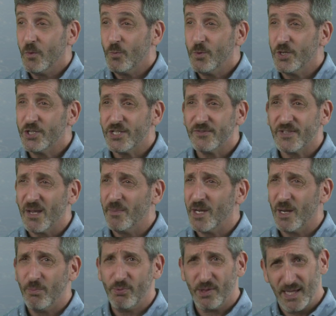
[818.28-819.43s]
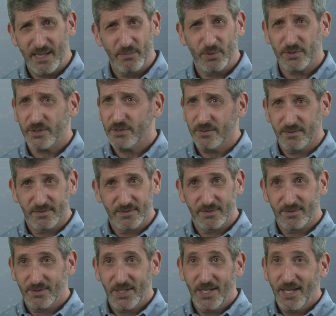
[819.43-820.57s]
We're just coming up with labels.
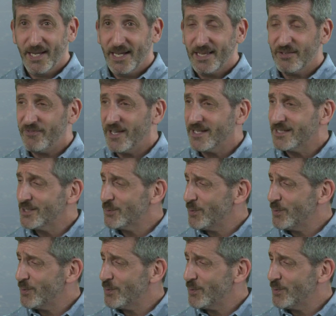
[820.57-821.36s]
And the fact is,